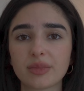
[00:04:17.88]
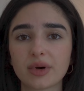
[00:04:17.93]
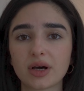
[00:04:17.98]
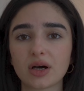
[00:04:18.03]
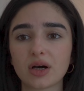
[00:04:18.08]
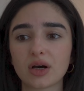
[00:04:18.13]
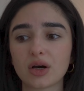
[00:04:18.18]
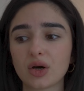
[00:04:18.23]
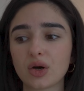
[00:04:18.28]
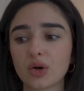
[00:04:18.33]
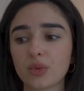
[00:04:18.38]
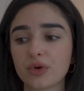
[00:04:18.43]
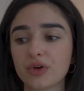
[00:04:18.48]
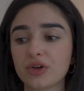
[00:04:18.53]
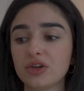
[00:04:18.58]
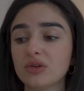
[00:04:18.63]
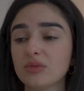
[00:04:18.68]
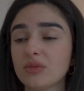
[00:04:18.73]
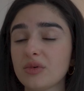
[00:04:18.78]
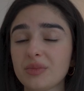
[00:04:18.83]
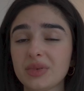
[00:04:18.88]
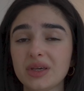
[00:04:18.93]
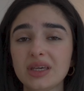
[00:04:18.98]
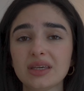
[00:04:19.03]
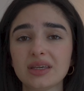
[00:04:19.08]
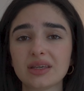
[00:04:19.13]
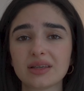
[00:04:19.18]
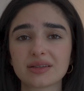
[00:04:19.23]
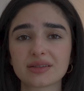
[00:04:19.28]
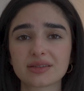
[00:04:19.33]
but we're human
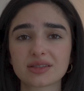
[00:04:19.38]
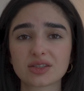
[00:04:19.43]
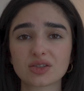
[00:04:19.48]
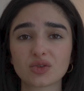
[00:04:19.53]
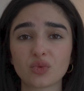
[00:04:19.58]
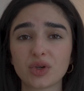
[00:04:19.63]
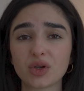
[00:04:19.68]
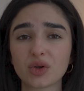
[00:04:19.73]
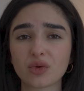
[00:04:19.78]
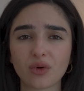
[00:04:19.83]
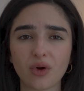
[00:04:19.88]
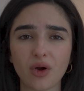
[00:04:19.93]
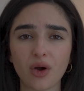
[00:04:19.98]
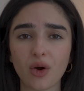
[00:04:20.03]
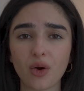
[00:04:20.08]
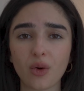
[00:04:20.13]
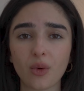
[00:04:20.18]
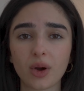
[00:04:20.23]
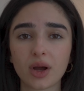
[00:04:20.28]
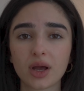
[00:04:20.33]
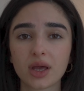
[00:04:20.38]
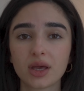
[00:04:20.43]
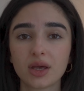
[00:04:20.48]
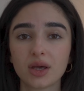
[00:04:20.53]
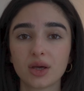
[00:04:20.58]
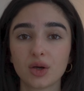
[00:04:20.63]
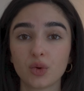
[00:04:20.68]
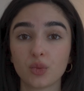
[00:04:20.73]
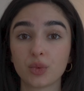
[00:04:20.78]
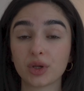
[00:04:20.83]
beings. We grow,
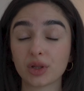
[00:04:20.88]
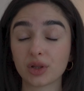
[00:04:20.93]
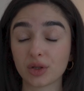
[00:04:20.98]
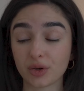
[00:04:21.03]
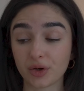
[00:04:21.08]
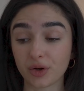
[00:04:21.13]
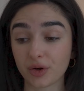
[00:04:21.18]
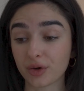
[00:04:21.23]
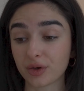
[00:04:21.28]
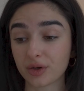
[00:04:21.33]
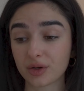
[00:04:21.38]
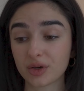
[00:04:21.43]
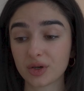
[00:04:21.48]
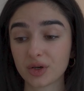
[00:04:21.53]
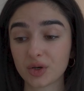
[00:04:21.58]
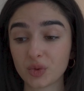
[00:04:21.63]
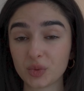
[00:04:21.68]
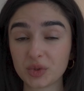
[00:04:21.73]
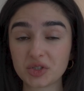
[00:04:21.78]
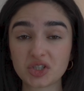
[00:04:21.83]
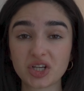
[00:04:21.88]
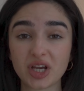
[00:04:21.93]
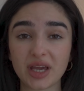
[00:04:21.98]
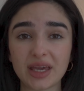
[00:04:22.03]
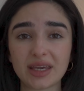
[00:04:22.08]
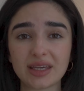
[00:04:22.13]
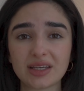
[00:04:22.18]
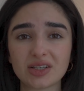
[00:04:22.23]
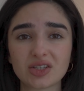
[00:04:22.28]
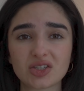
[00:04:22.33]
we learn, we
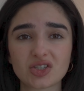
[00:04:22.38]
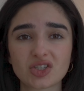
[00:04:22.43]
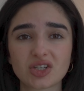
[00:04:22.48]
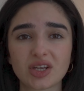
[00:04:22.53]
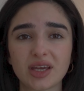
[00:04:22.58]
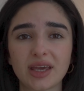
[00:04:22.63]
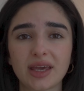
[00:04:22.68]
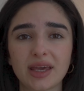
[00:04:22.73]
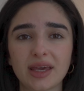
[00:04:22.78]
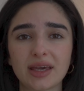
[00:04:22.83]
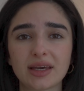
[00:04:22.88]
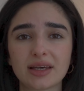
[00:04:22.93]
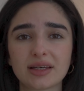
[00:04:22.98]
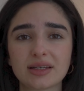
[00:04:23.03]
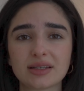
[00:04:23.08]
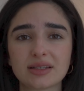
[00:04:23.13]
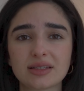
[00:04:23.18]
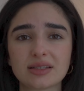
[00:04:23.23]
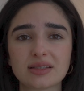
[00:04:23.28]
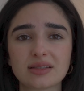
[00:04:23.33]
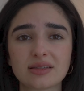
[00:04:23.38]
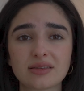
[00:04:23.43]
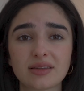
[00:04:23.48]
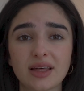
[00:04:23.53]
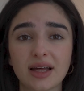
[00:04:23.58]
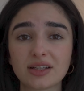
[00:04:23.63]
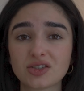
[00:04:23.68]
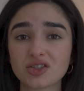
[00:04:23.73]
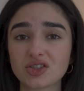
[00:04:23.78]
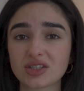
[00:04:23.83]
change, and
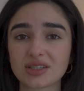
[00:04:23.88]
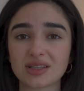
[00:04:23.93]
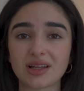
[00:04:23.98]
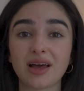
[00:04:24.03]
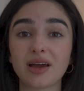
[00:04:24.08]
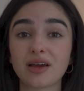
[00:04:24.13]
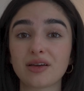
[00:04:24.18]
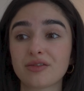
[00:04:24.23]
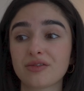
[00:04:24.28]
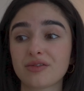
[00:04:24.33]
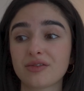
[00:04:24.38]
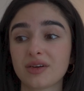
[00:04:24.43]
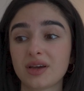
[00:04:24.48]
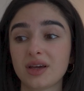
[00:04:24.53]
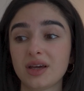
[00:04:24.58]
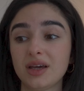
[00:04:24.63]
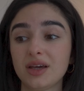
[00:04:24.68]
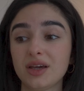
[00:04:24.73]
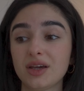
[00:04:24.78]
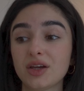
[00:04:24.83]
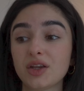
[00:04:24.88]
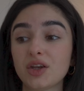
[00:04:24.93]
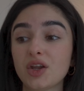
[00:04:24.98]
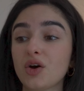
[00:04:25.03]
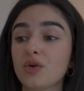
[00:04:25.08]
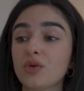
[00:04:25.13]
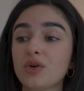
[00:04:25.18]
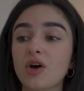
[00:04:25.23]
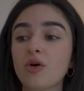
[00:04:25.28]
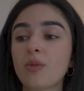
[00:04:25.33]
that's just life. You
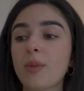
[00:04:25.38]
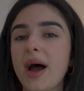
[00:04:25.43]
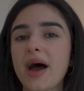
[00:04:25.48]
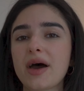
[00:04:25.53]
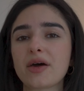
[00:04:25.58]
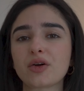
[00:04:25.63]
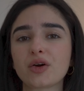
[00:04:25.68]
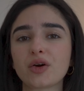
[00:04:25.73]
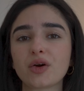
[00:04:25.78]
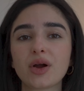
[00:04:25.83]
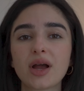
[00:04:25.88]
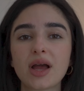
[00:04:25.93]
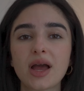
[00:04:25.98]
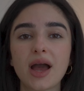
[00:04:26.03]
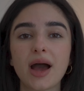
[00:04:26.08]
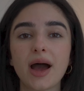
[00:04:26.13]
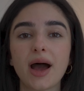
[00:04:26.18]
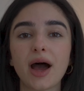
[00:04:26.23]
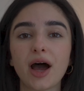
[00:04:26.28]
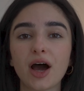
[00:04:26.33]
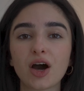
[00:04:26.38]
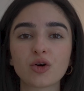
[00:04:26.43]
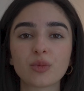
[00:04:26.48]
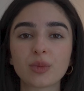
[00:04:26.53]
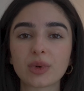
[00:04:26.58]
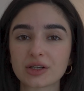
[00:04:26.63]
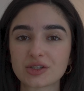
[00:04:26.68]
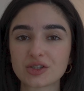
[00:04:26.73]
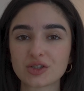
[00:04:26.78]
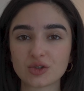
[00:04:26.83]
know, no matter how
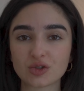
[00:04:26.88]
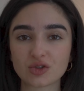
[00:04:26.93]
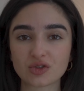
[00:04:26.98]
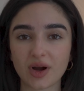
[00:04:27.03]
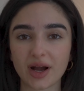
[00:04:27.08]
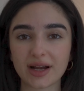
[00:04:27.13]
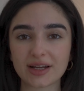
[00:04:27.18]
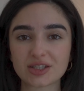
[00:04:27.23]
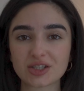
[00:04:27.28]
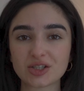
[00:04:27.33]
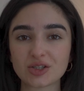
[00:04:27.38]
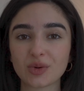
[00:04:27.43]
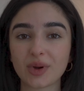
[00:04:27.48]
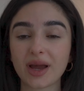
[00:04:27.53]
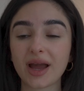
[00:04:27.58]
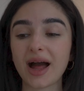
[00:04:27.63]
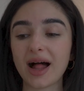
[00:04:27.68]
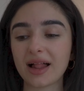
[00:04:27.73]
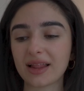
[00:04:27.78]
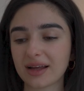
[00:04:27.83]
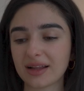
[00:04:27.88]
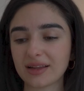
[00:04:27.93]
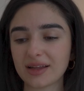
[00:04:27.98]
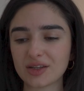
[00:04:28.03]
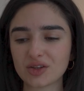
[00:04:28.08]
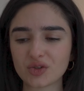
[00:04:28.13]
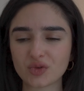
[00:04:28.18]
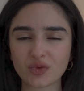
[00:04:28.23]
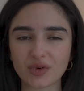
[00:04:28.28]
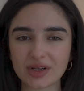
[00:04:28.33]
much you try to
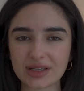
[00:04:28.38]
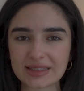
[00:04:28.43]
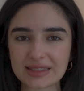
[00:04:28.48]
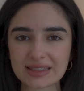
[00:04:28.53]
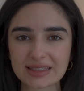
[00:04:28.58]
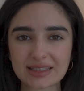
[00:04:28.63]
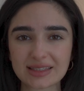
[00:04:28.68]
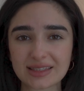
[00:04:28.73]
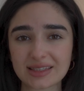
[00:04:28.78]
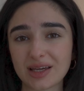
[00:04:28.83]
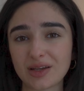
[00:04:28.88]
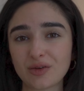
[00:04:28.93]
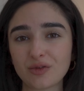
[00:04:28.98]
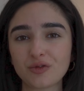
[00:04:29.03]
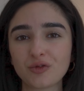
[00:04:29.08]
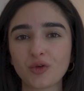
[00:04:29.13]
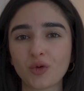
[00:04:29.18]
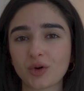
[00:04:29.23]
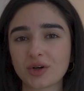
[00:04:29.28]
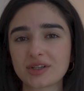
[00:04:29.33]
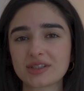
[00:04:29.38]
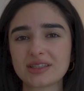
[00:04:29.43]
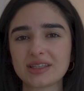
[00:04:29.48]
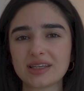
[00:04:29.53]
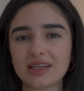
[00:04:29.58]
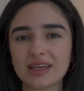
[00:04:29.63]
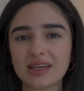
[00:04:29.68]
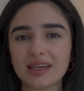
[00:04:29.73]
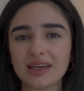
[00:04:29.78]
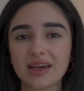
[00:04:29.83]
calculate the risks and
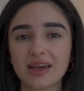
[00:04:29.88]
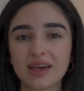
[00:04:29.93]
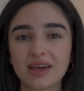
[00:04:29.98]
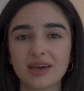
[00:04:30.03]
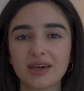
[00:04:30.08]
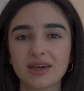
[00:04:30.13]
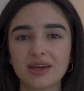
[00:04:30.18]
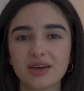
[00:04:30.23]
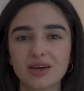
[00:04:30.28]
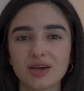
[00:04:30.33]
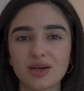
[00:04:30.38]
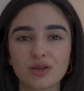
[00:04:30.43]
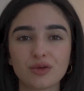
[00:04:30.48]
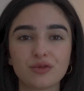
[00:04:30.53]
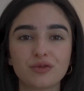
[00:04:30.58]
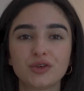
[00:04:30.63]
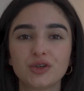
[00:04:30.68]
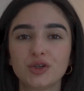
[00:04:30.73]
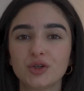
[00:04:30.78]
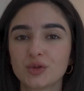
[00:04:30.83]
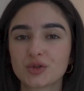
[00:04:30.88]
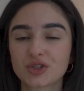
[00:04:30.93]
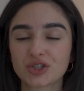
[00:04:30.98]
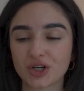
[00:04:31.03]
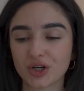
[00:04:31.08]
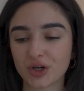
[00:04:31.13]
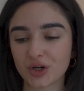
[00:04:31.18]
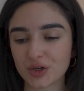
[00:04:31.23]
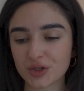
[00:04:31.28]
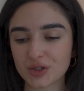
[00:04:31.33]
foresee the
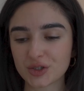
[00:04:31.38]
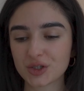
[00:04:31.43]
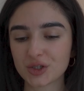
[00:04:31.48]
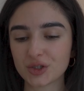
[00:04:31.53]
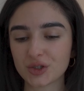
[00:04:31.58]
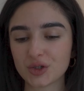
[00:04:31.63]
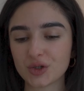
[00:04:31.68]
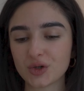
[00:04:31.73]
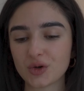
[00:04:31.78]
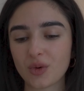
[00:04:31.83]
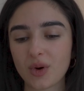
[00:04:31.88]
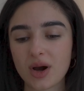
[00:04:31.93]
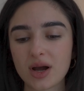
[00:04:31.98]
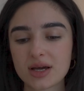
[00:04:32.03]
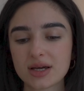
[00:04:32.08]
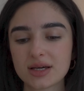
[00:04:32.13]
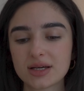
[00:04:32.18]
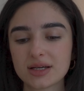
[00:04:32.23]
future to